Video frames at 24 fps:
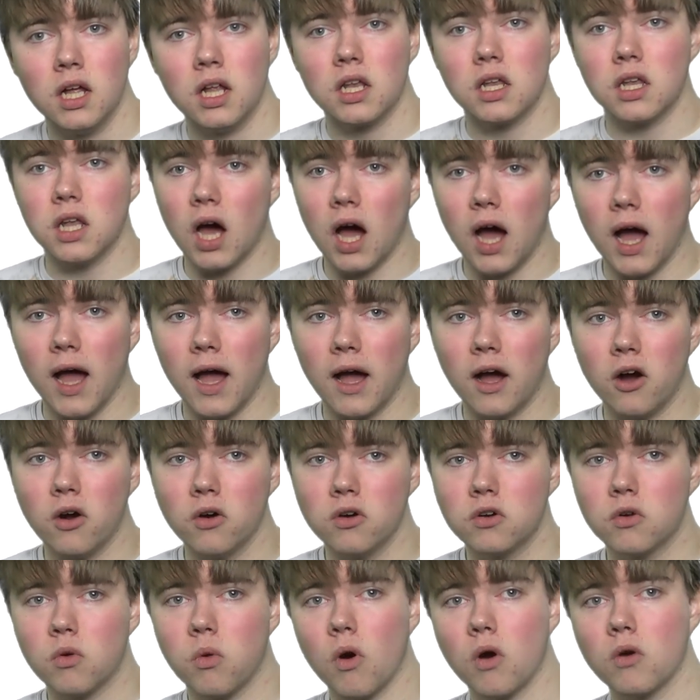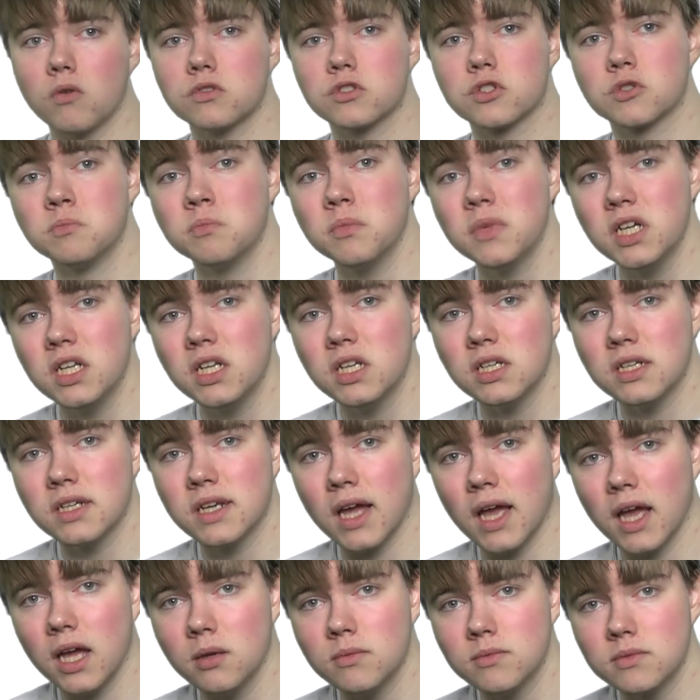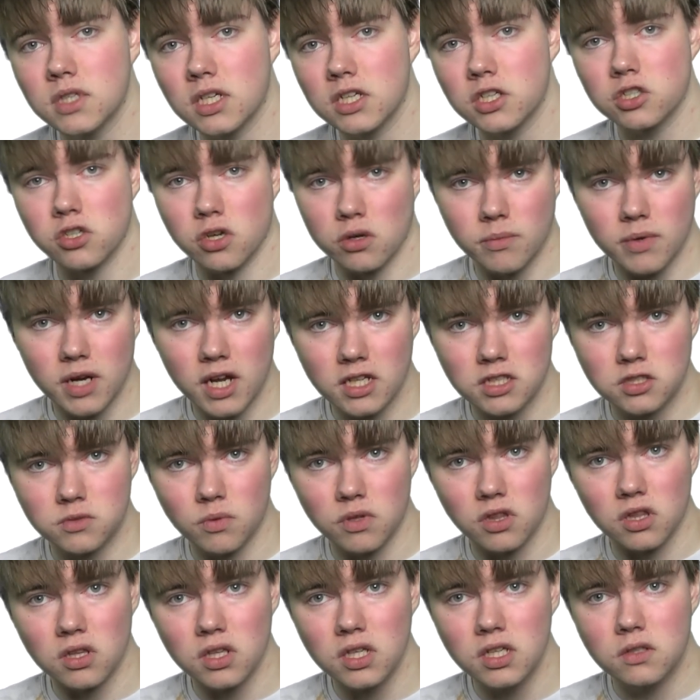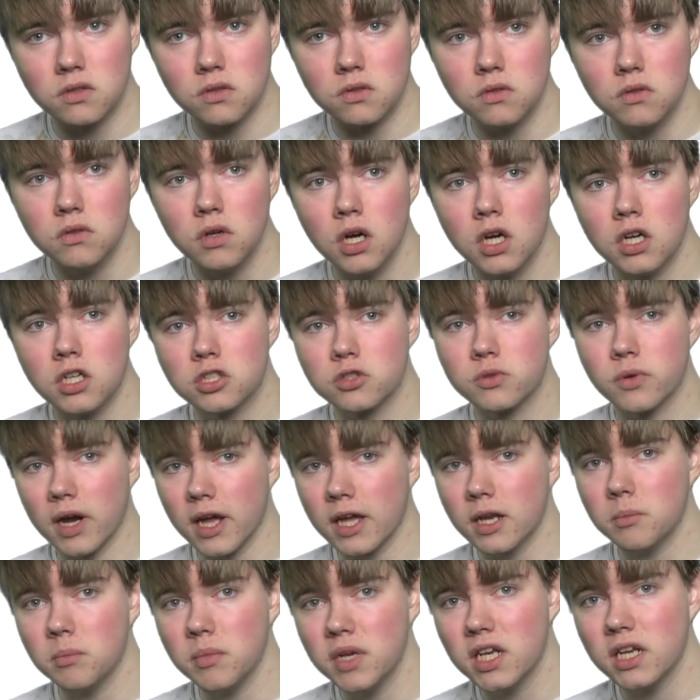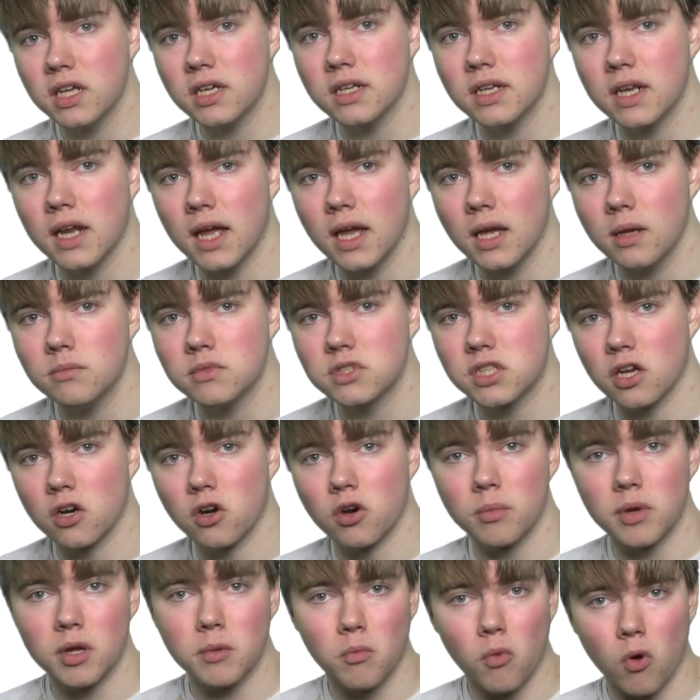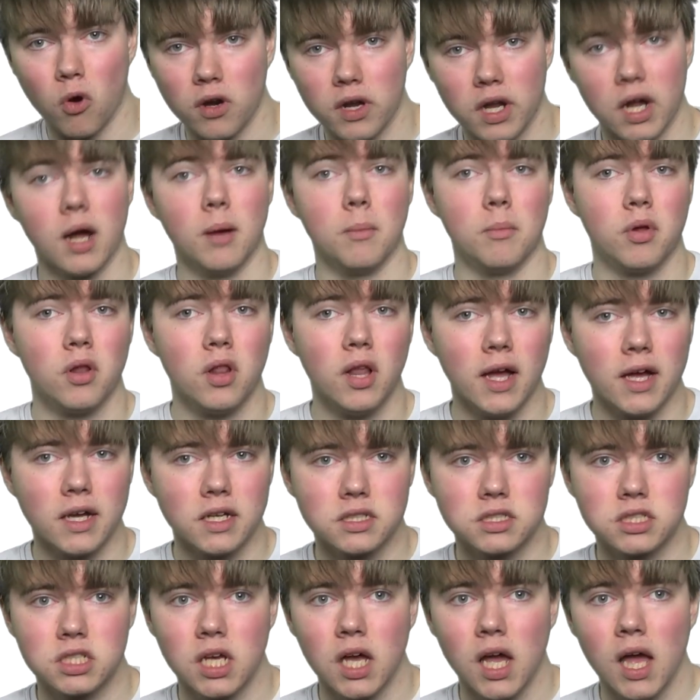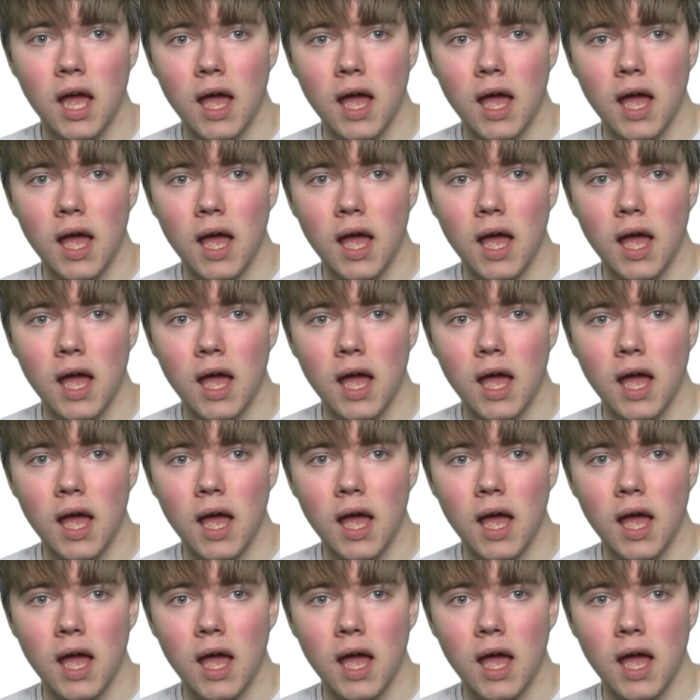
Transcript: Lahau quotes meaning names and terminates with lihu to create meaning names that are a bit more complex,